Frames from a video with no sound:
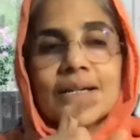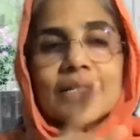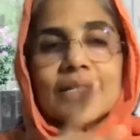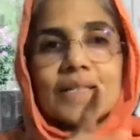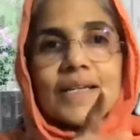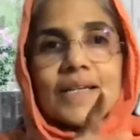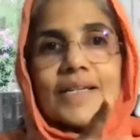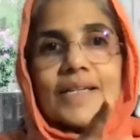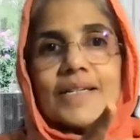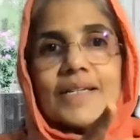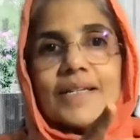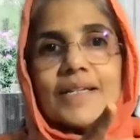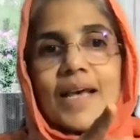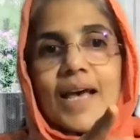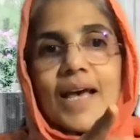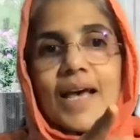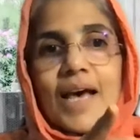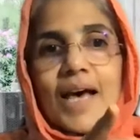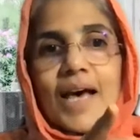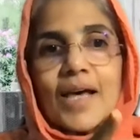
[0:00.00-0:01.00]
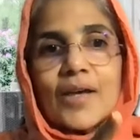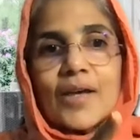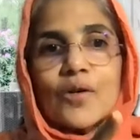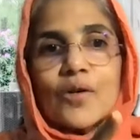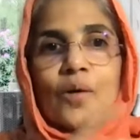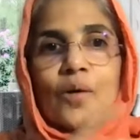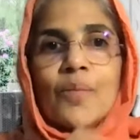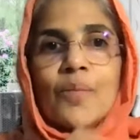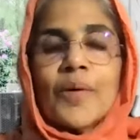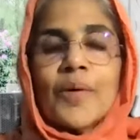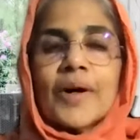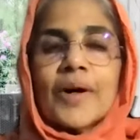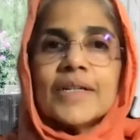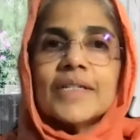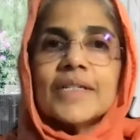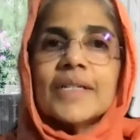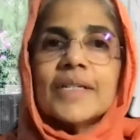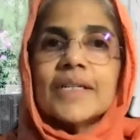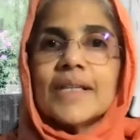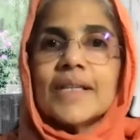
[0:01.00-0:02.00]
there is an arrow
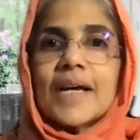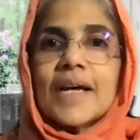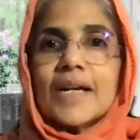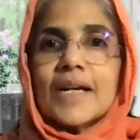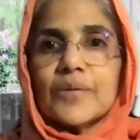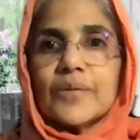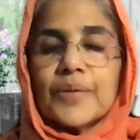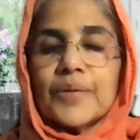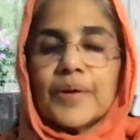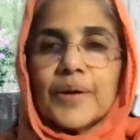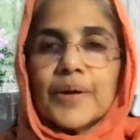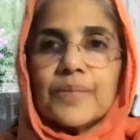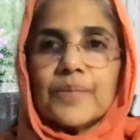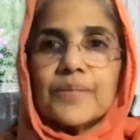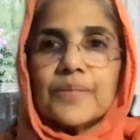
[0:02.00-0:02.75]
pointing that way.